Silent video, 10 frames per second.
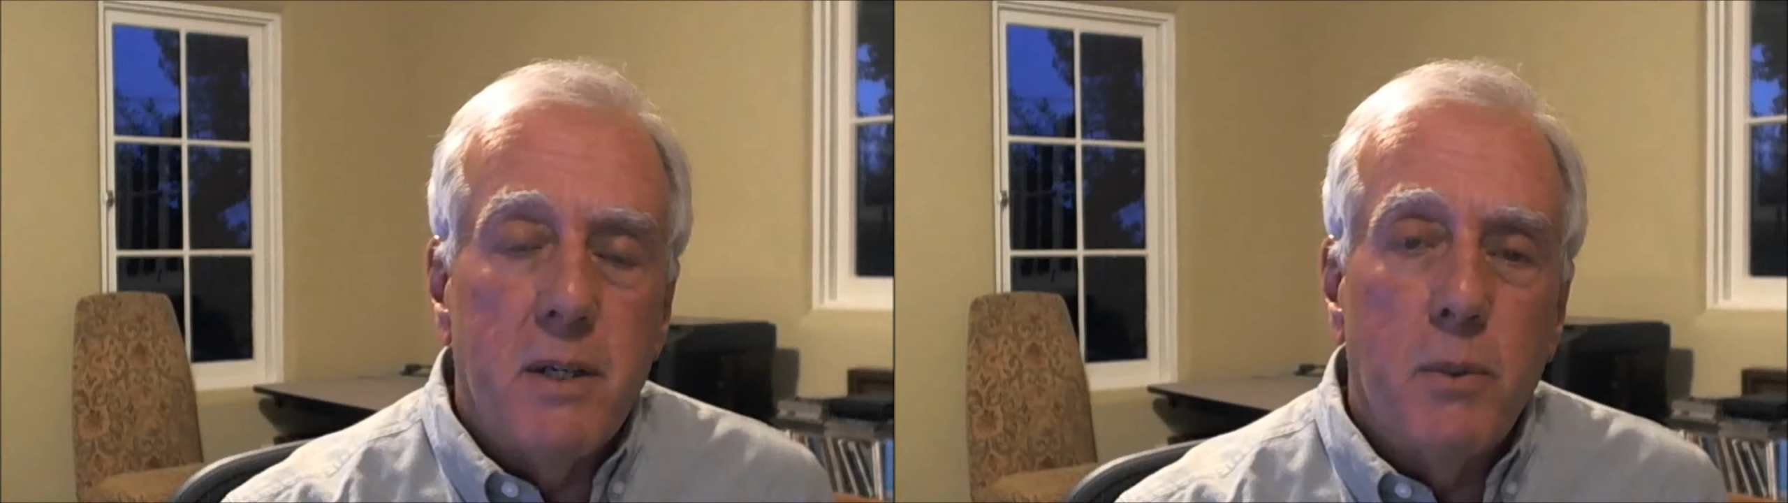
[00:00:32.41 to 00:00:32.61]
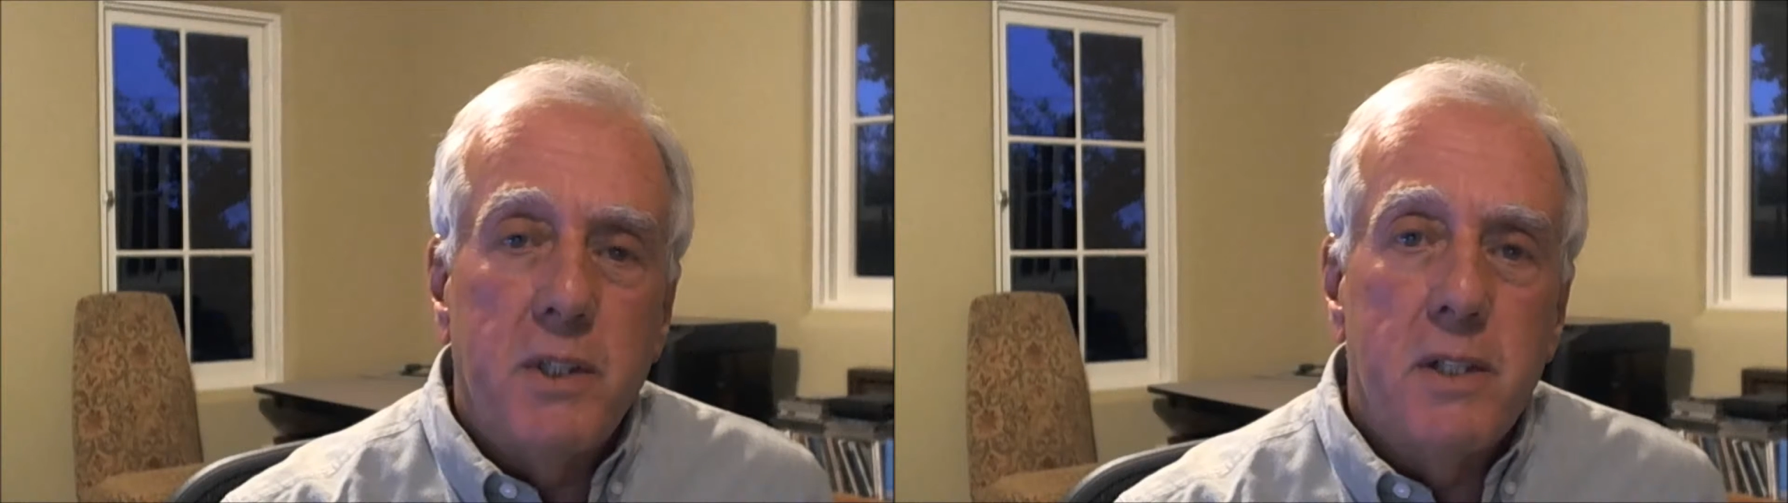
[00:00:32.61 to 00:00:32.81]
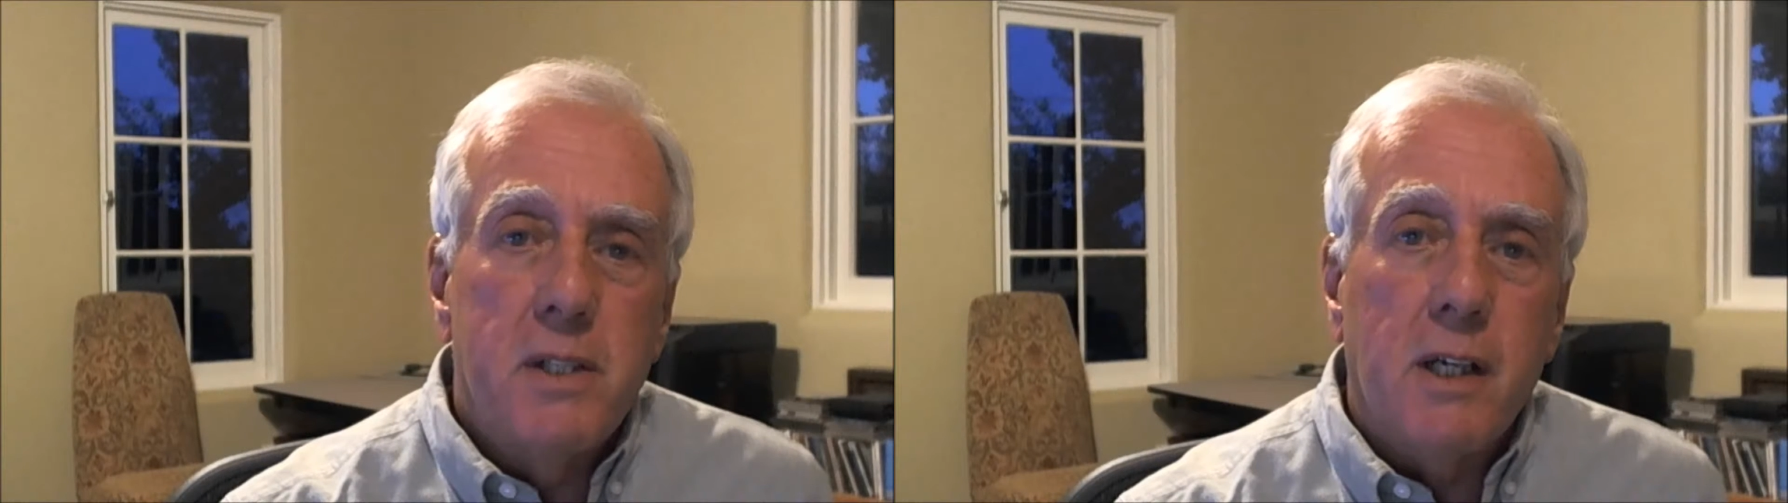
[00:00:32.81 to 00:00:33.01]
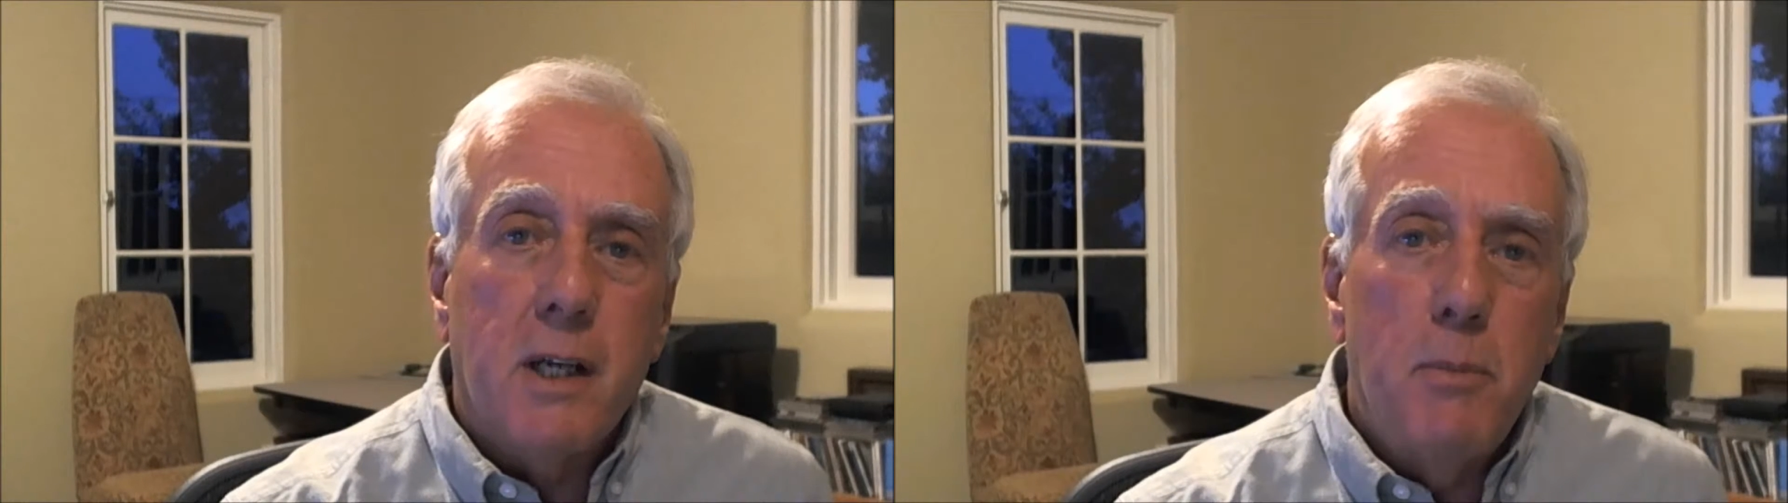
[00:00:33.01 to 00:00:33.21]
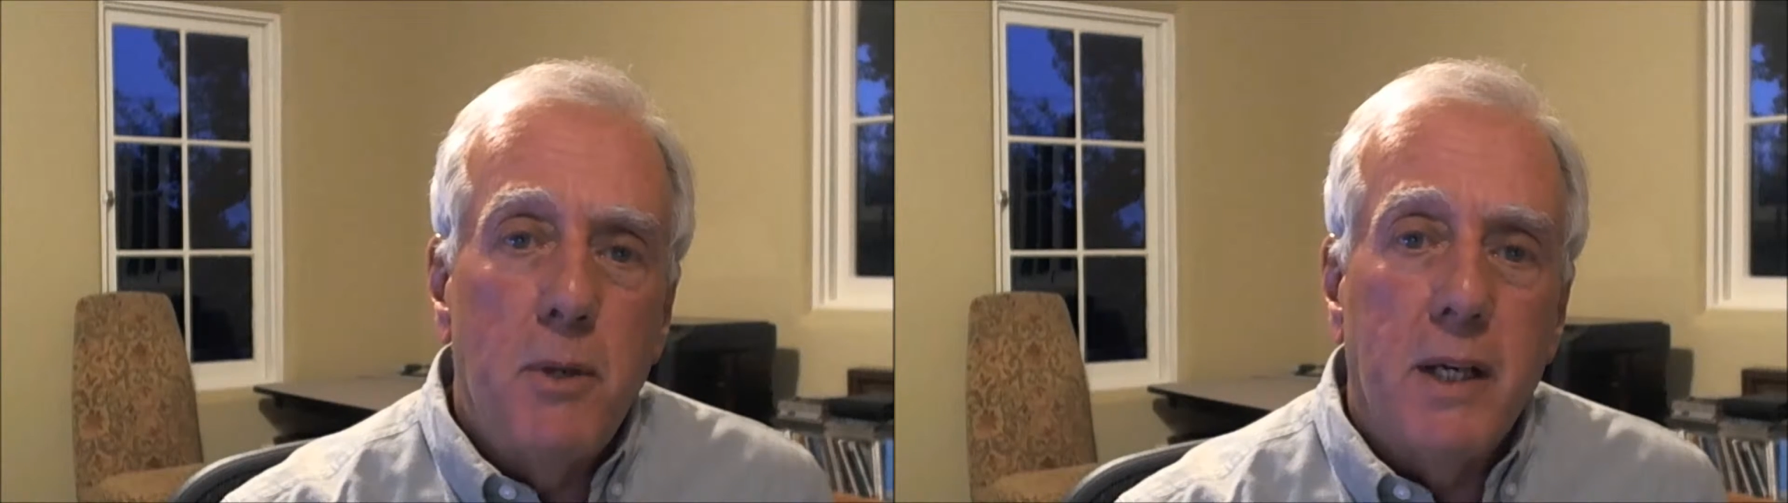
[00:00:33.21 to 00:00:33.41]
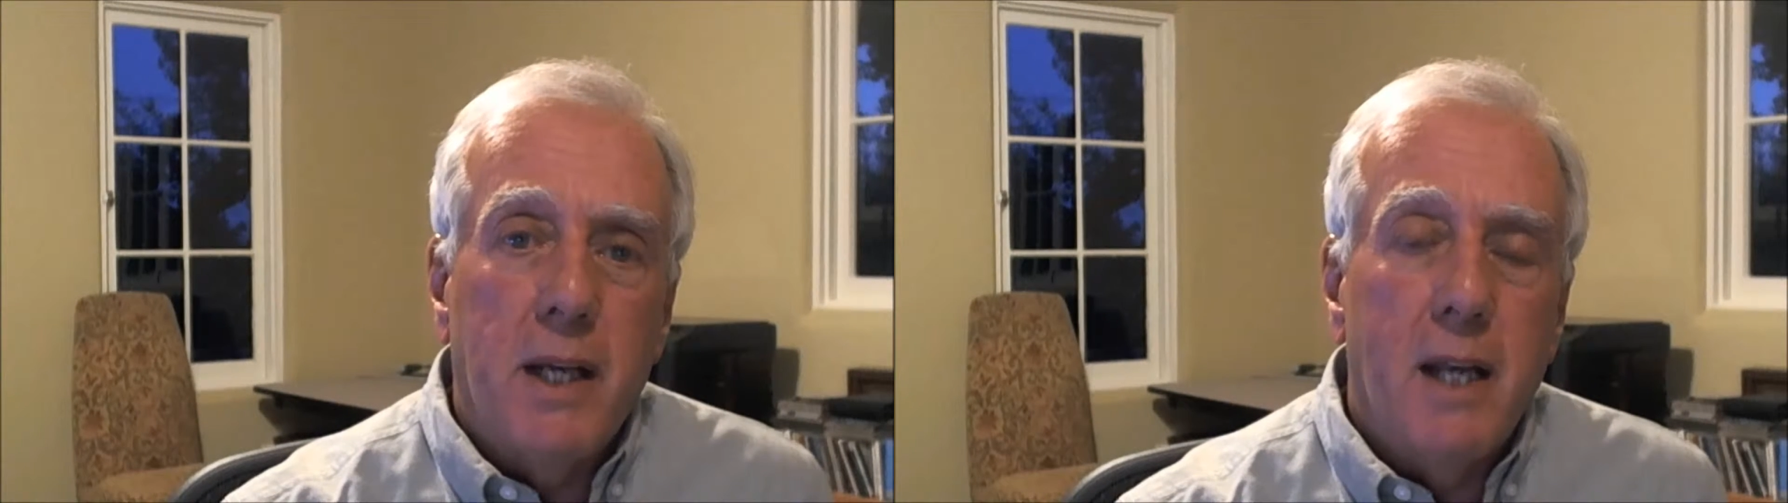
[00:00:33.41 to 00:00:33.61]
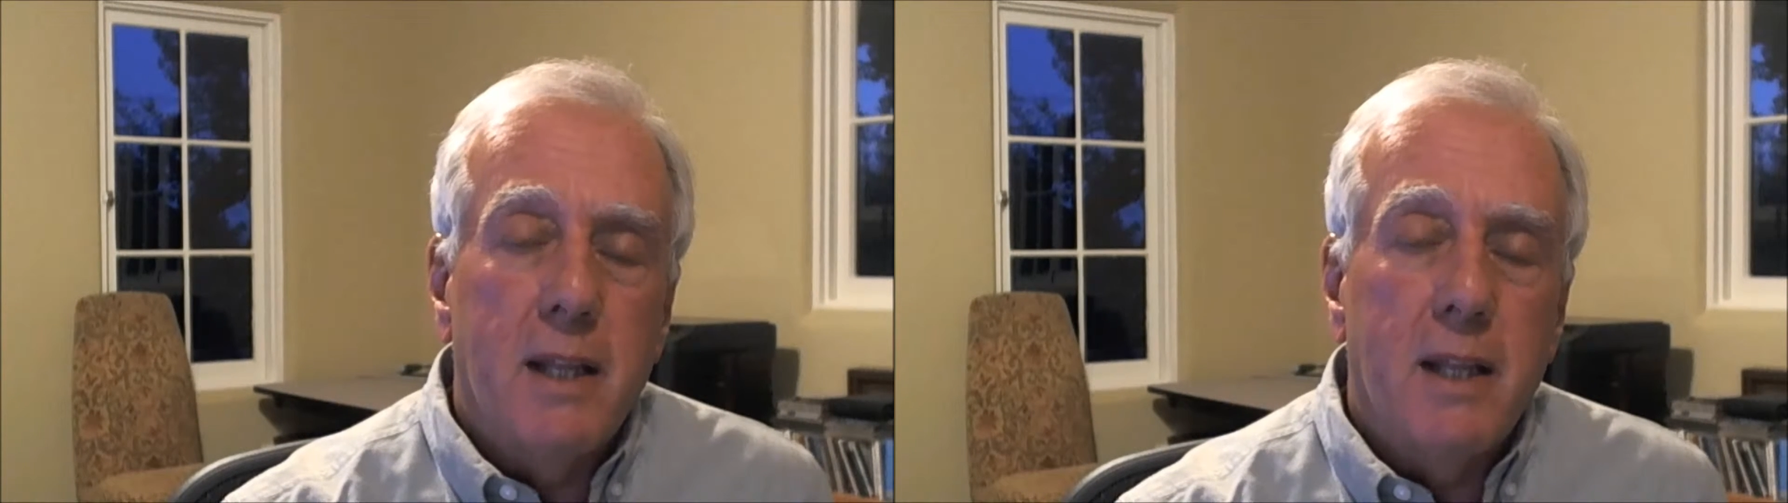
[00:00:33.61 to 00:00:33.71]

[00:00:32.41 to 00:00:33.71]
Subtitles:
which is to communicate